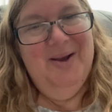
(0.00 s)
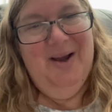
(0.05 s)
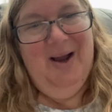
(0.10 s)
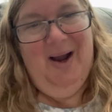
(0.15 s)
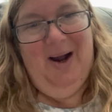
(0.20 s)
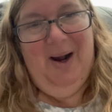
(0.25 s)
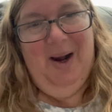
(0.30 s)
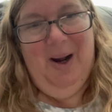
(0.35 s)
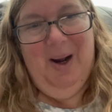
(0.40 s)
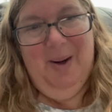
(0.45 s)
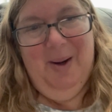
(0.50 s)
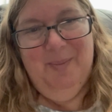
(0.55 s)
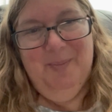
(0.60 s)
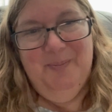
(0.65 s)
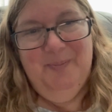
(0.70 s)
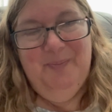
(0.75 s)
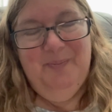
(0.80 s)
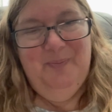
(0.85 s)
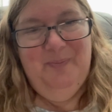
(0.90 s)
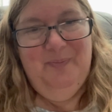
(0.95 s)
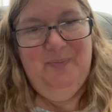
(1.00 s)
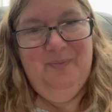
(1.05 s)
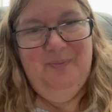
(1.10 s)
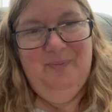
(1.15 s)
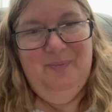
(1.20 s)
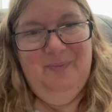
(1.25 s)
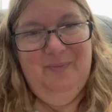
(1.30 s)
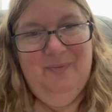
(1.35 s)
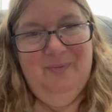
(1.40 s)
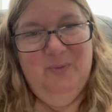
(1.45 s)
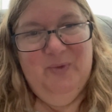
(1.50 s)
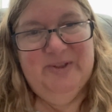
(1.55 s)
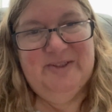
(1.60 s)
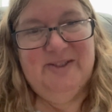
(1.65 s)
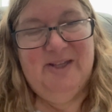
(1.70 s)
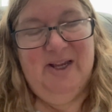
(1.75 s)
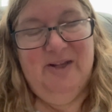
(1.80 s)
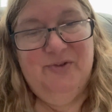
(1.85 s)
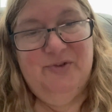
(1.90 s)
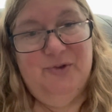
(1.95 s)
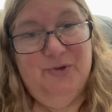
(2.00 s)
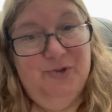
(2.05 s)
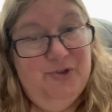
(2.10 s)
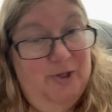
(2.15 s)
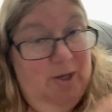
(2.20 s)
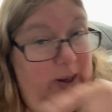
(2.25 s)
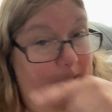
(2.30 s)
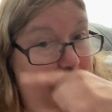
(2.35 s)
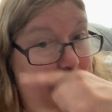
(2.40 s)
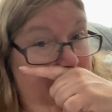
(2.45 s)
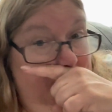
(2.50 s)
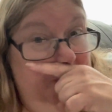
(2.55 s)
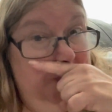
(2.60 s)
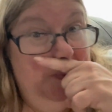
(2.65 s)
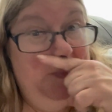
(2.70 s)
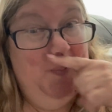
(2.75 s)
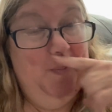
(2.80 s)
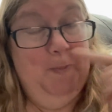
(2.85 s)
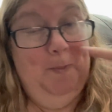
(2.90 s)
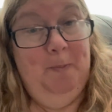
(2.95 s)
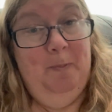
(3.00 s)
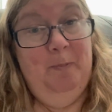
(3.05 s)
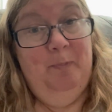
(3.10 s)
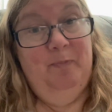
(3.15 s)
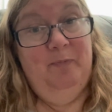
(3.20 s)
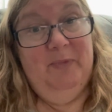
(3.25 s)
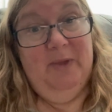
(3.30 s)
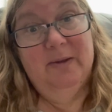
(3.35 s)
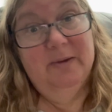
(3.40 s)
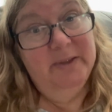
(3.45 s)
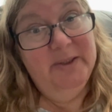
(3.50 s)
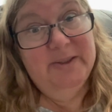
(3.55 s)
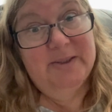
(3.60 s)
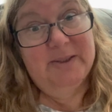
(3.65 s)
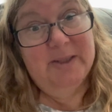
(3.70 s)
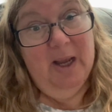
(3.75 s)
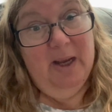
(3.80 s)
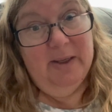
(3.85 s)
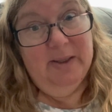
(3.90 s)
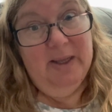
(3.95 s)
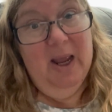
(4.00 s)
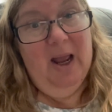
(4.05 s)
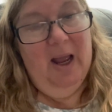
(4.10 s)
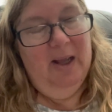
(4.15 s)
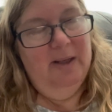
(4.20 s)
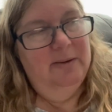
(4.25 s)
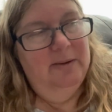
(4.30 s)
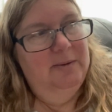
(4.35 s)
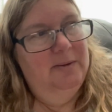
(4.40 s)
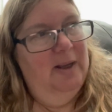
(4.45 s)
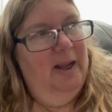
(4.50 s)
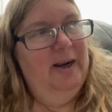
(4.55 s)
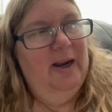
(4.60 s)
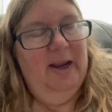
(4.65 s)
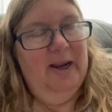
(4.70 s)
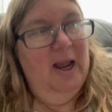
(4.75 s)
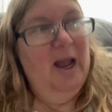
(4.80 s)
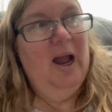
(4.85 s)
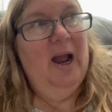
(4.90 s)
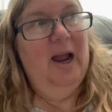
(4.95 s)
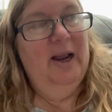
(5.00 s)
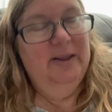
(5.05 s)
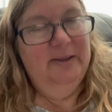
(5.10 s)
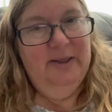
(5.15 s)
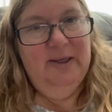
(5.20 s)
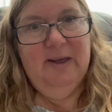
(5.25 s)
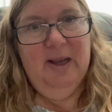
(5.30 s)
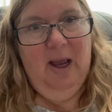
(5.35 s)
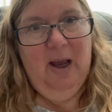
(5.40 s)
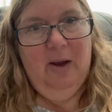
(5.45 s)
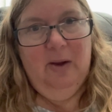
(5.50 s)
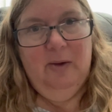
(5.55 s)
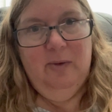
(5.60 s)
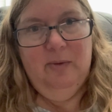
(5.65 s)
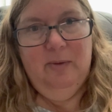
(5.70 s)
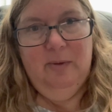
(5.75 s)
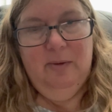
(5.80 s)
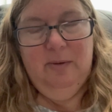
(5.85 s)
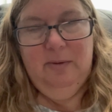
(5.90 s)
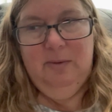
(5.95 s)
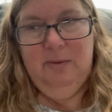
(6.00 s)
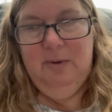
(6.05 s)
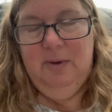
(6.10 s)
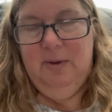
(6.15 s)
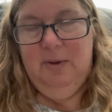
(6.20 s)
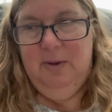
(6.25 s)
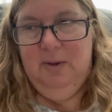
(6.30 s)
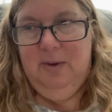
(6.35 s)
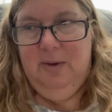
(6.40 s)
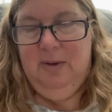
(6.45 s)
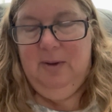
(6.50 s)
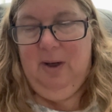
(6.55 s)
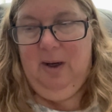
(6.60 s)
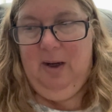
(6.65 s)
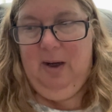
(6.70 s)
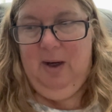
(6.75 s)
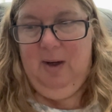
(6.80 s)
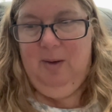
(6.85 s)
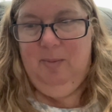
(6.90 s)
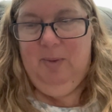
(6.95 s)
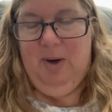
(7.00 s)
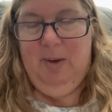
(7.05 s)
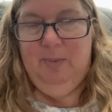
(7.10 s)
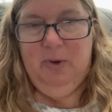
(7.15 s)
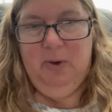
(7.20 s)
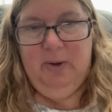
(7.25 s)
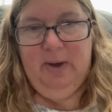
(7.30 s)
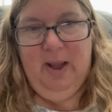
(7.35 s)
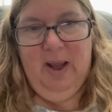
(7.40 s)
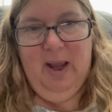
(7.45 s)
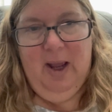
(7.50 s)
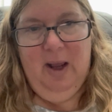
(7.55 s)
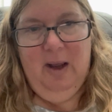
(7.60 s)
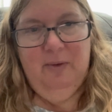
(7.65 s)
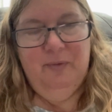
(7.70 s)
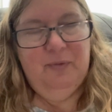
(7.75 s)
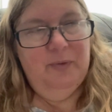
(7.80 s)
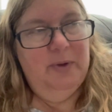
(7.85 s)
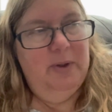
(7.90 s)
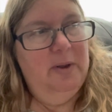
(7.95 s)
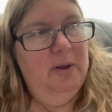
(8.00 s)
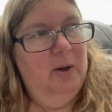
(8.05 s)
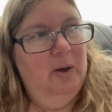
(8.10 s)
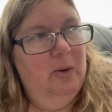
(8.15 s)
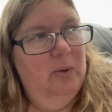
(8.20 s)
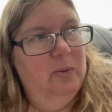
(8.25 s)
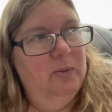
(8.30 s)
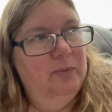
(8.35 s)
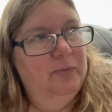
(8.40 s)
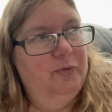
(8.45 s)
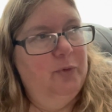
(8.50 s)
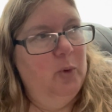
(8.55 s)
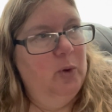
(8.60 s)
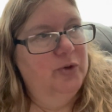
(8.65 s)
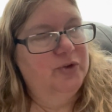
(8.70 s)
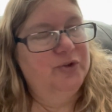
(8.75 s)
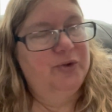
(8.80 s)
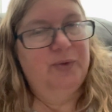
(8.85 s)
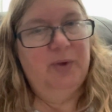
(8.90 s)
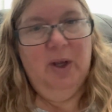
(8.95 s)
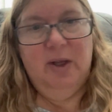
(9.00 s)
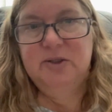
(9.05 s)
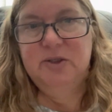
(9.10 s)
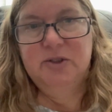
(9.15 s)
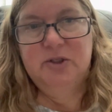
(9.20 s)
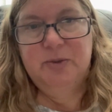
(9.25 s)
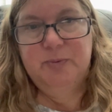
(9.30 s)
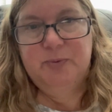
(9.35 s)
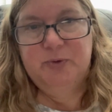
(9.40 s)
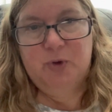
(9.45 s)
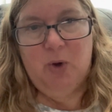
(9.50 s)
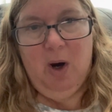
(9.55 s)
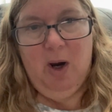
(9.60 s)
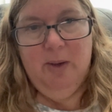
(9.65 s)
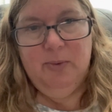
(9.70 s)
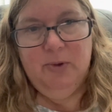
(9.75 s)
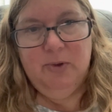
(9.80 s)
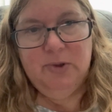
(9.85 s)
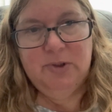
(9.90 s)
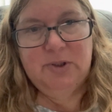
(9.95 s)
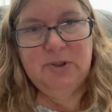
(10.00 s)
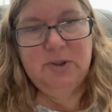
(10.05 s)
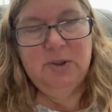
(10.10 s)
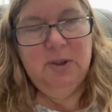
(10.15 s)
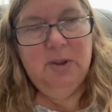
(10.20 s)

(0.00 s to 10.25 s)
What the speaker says: with censorship, at least not yet. And I highly doubt I'm going to have 400,000 subscribers.